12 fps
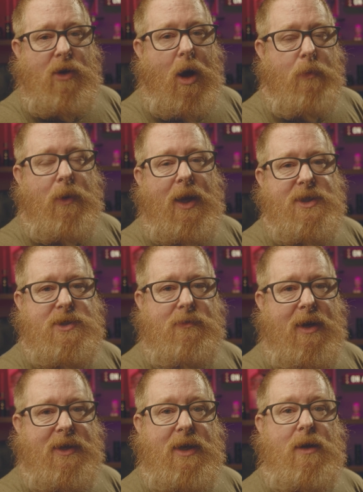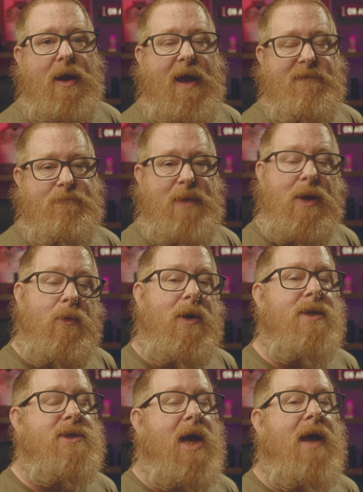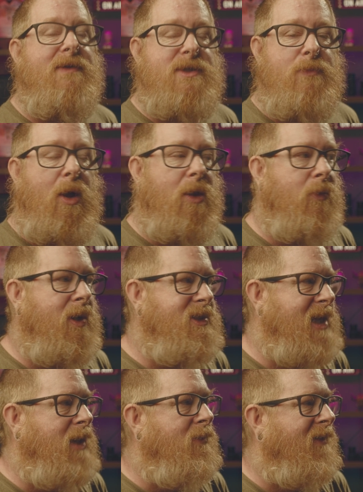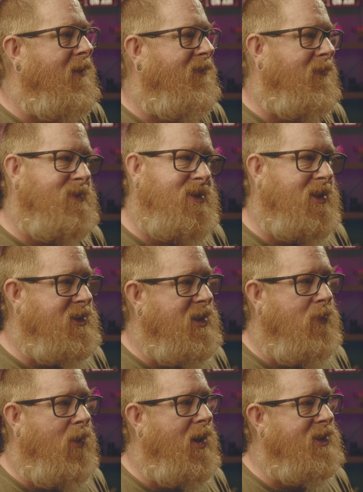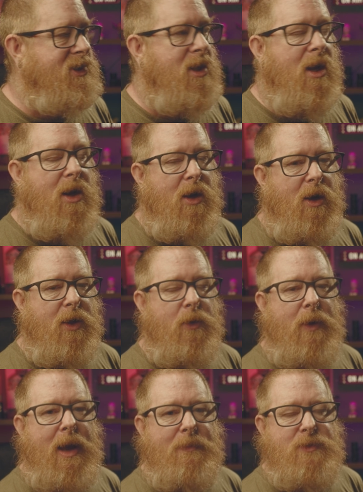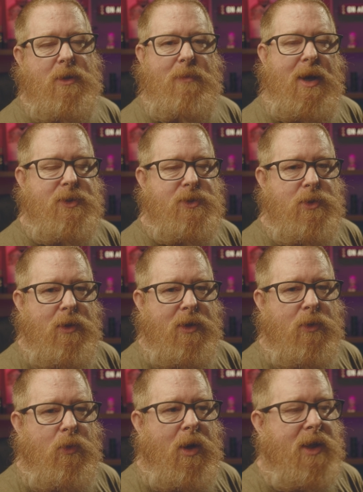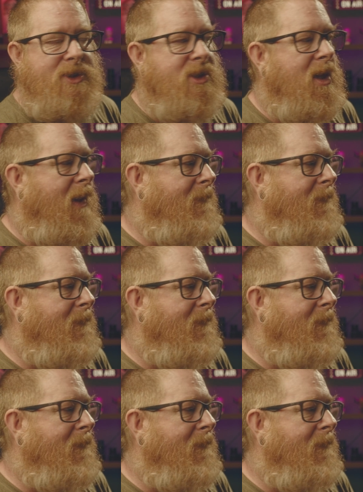cob lights around here. I have big ones, I have smaller ones, anywhere from 60 watts all the way up to about 200 watts.